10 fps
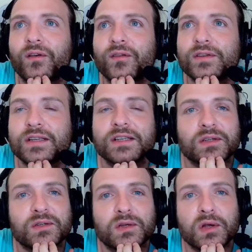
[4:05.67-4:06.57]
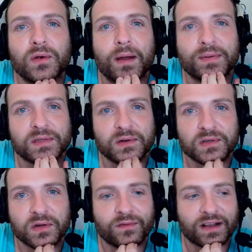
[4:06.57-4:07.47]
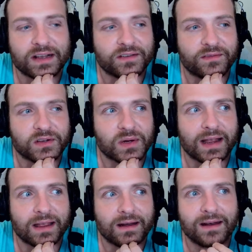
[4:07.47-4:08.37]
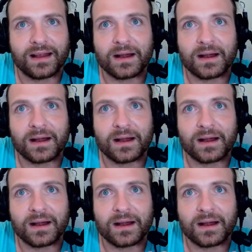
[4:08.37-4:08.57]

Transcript: season 2, episode 2 of House of the Dragon.